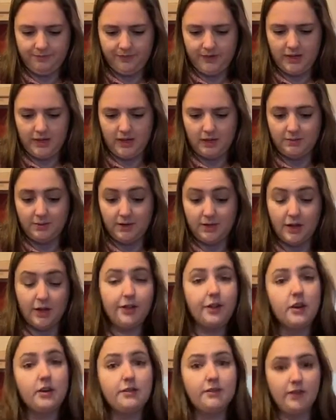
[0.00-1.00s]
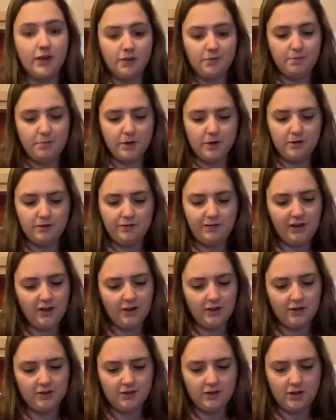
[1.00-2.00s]
Another fun bird
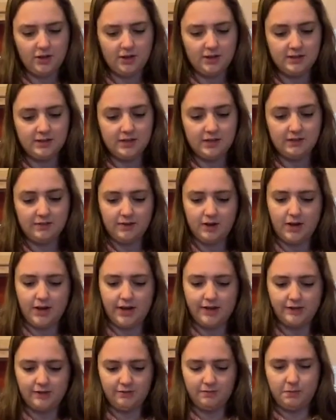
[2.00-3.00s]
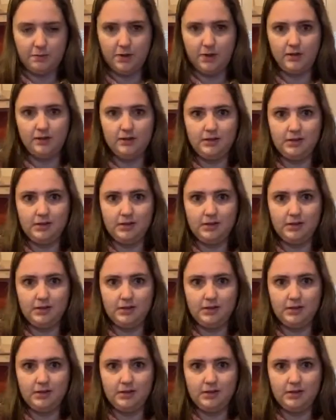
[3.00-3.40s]
feeder, so you can see different kinds of birds,